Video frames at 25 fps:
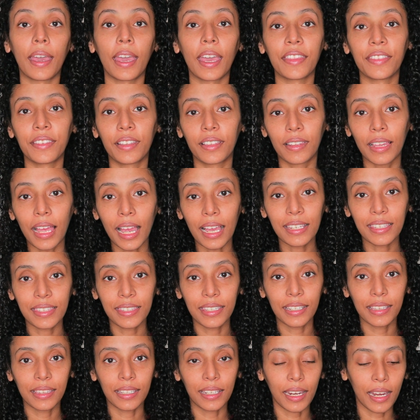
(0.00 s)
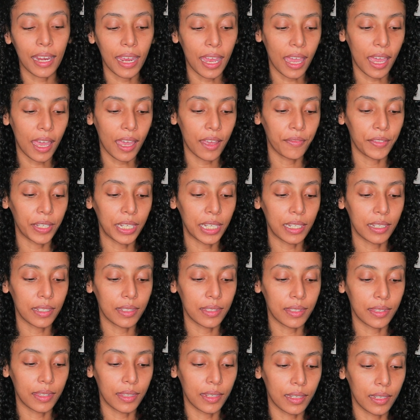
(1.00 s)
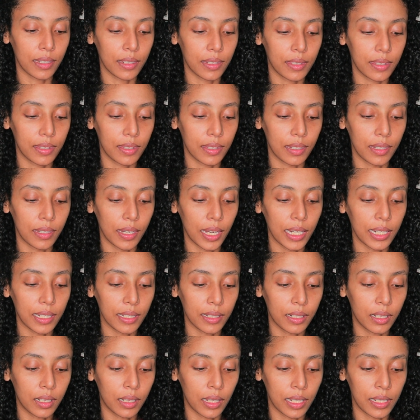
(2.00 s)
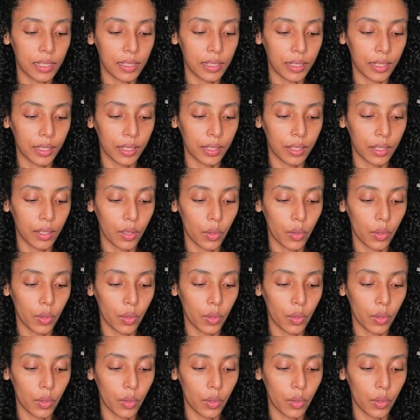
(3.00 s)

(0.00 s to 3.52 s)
And the last thing that I have is this Naked Cleansing